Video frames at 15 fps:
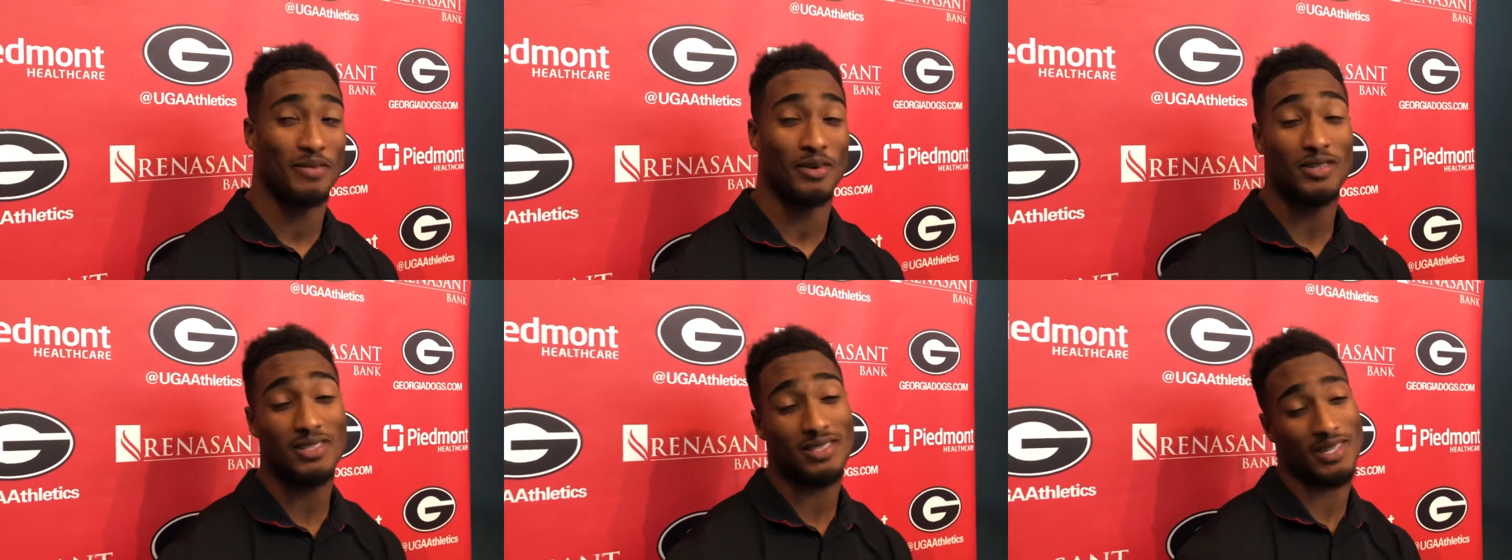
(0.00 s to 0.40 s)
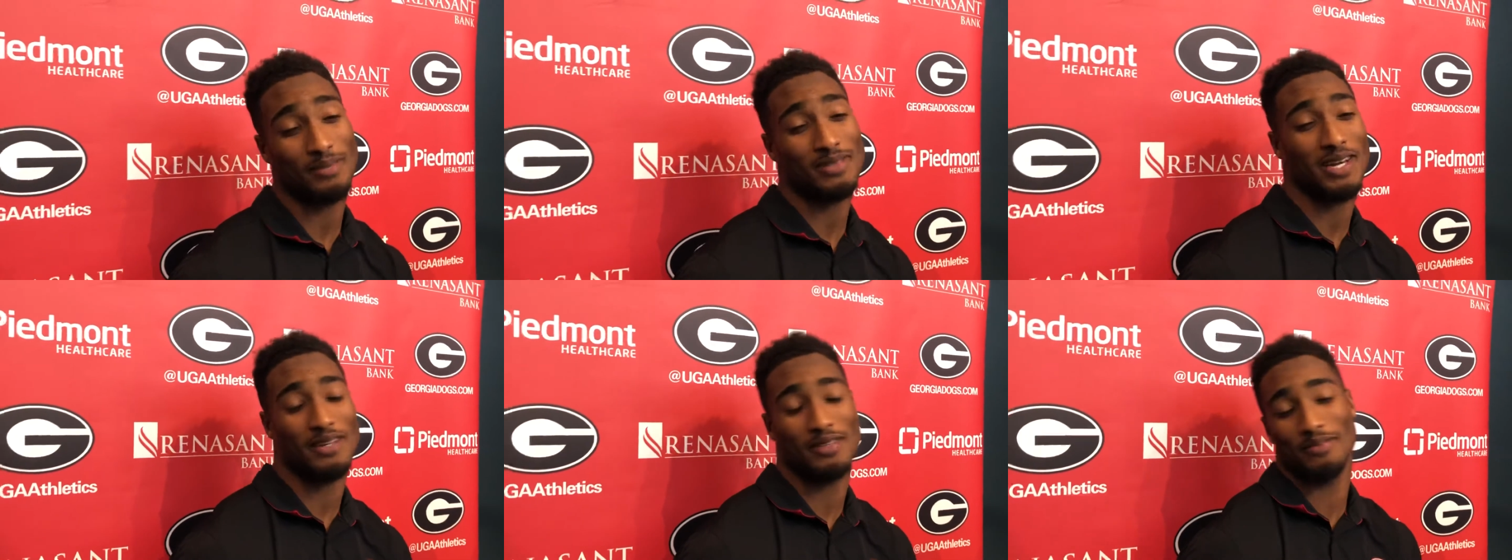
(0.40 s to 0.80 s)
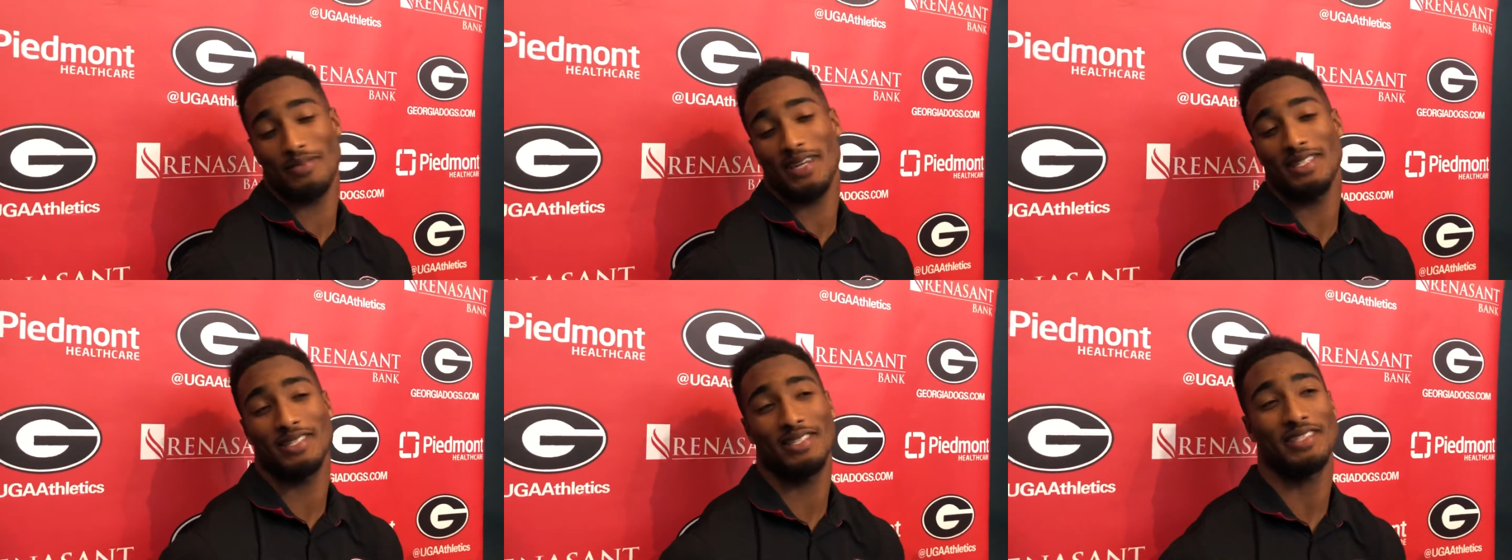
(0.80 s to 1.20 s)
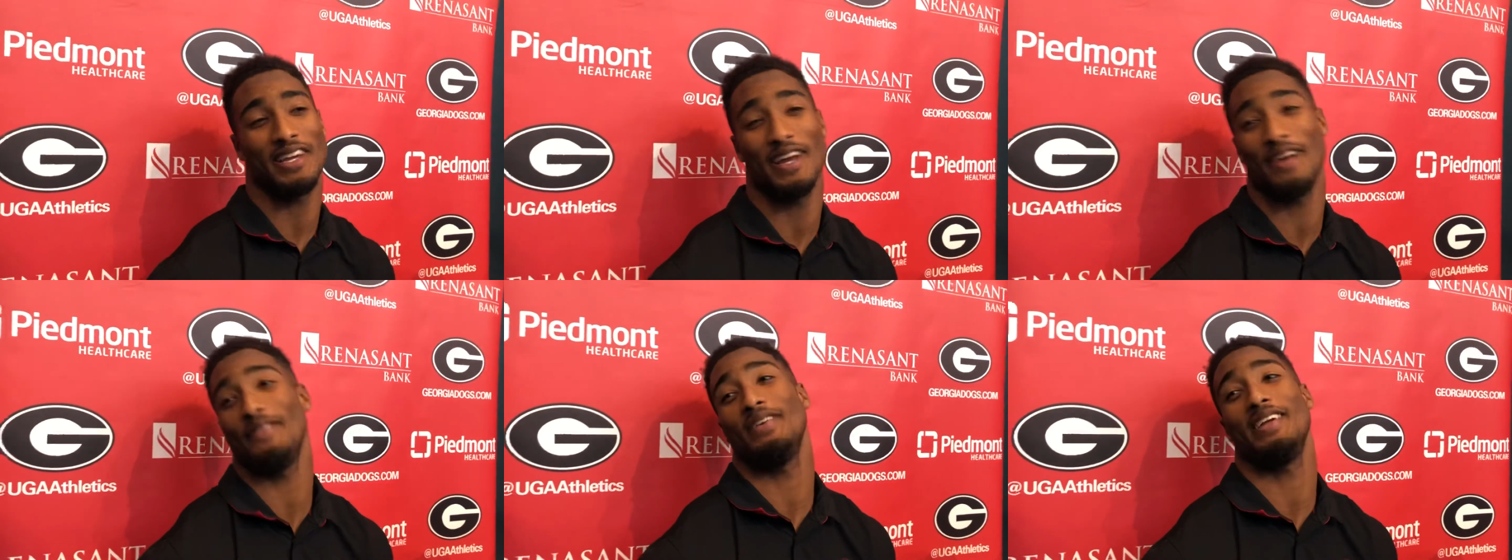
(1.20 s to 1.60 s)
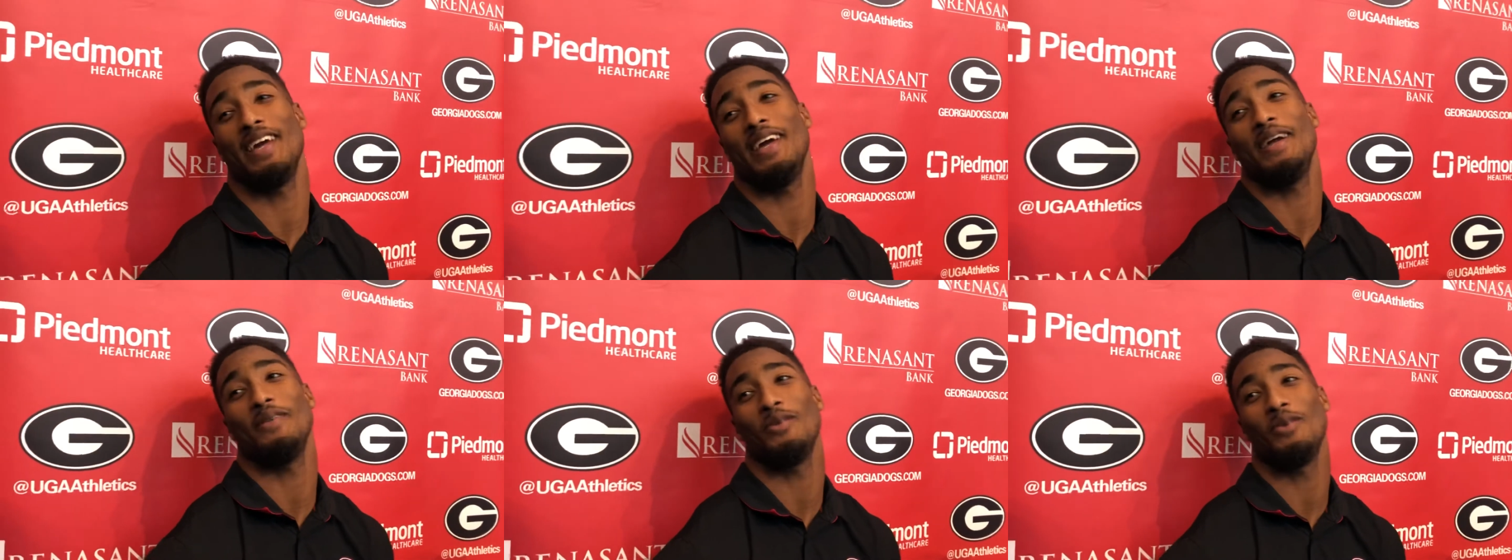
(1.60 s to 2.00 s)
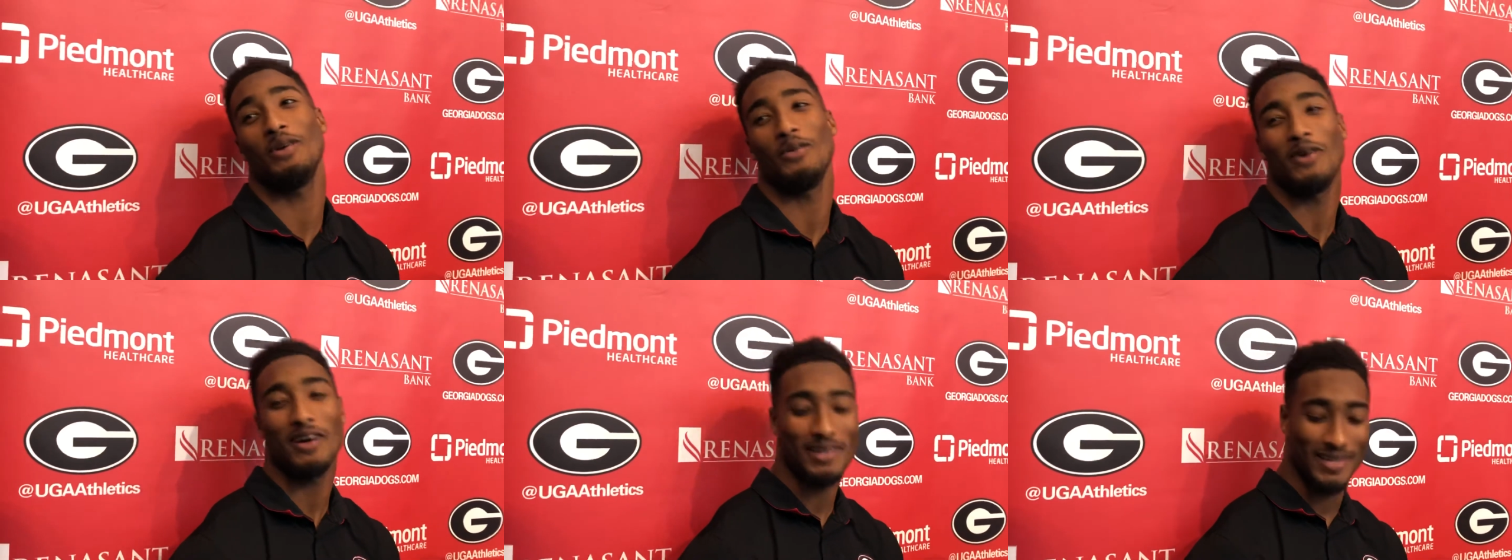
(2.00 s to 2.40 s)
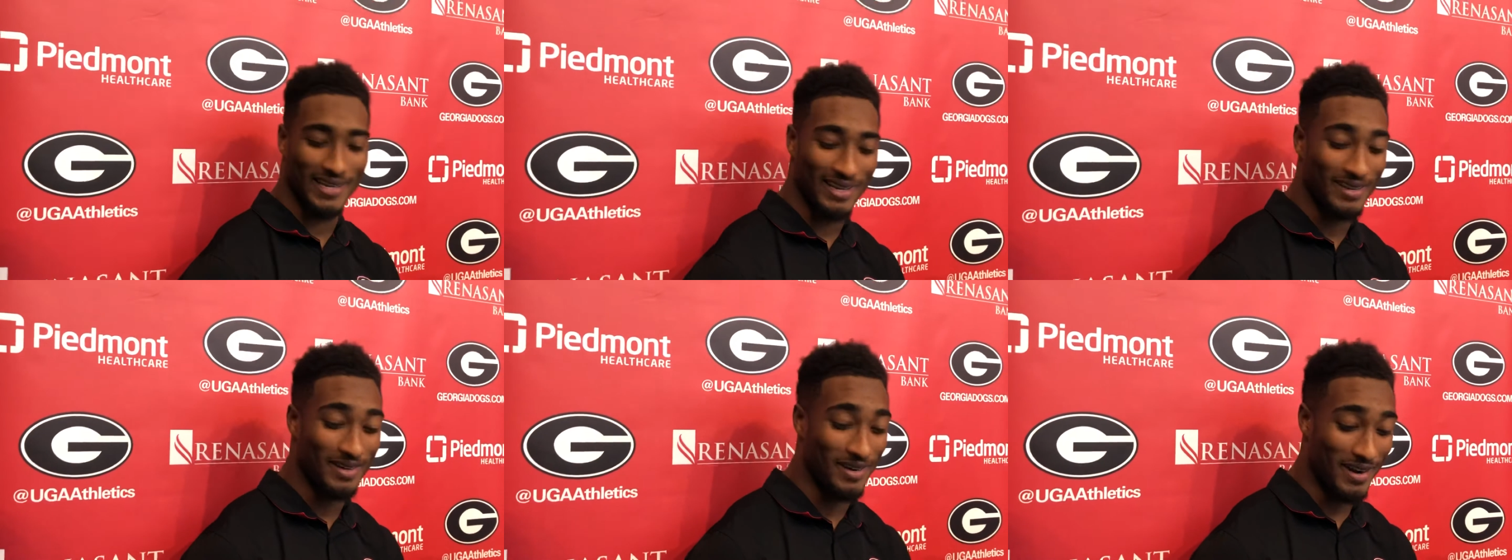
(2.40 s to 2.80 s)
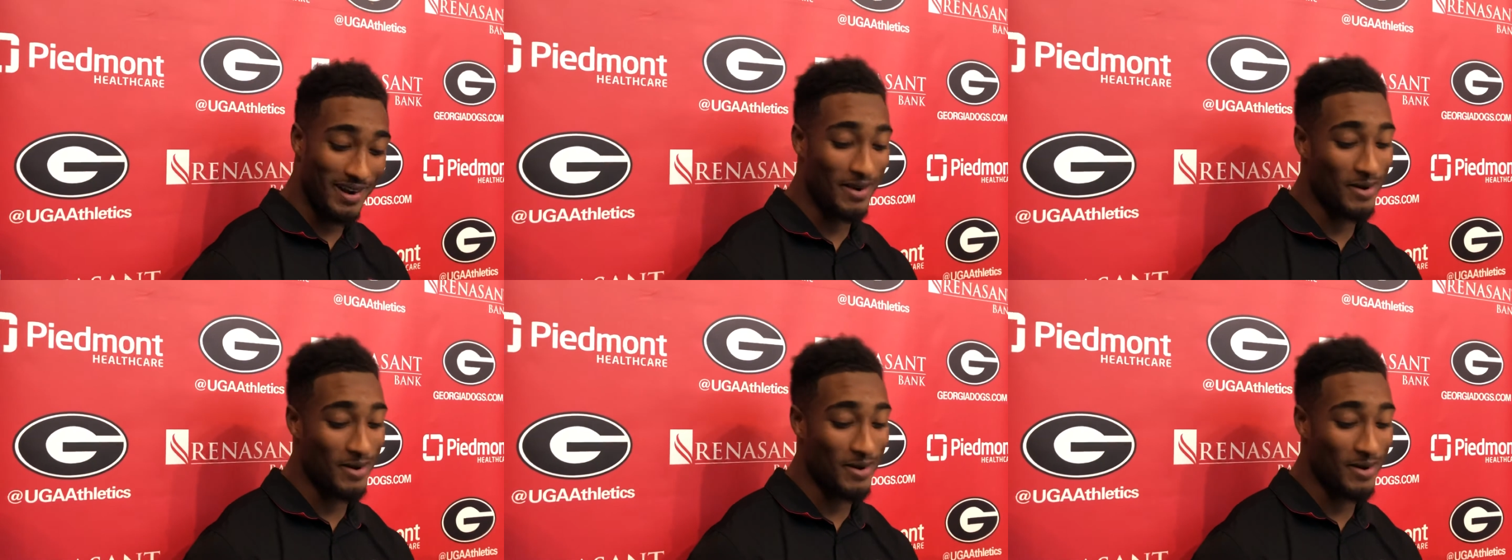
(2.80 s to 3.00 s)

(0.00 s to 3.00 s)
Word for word: Most sometimes basically it's every game. We'll walk like, oh,